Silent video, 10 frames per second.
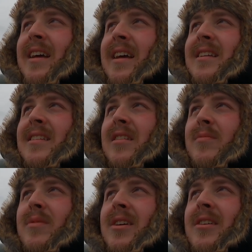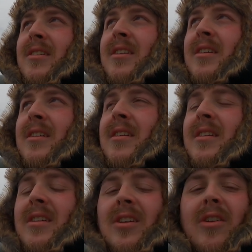Yeah, it sounds pretty good.
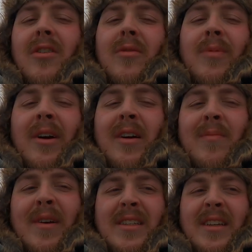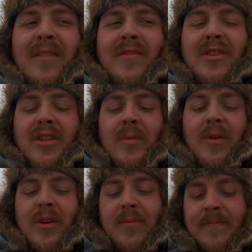Coho probably our best eating fish up
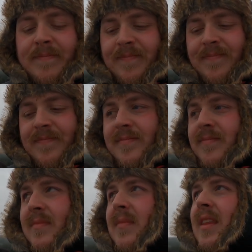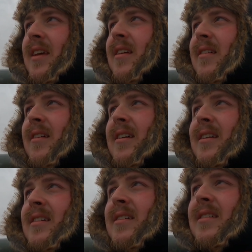here. They're
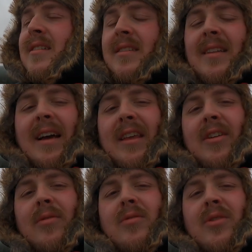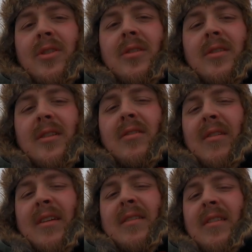uh, not huge, they
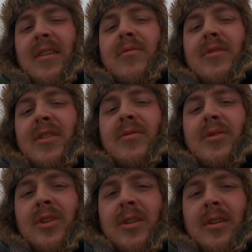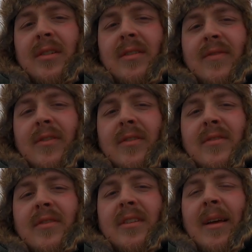don't get huge, huge as far
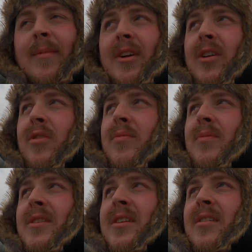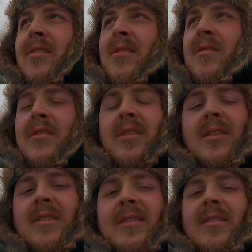as salmon go, but they're
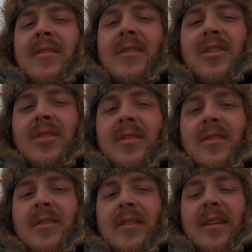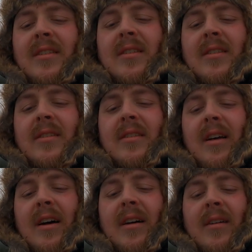delicious. Nice
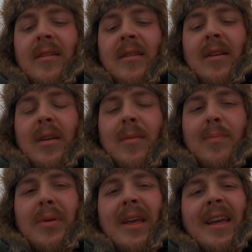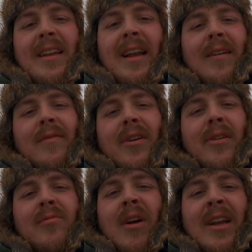uh, pink, not
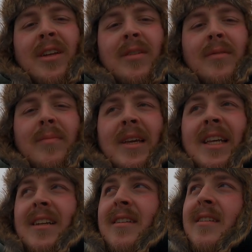very red meat.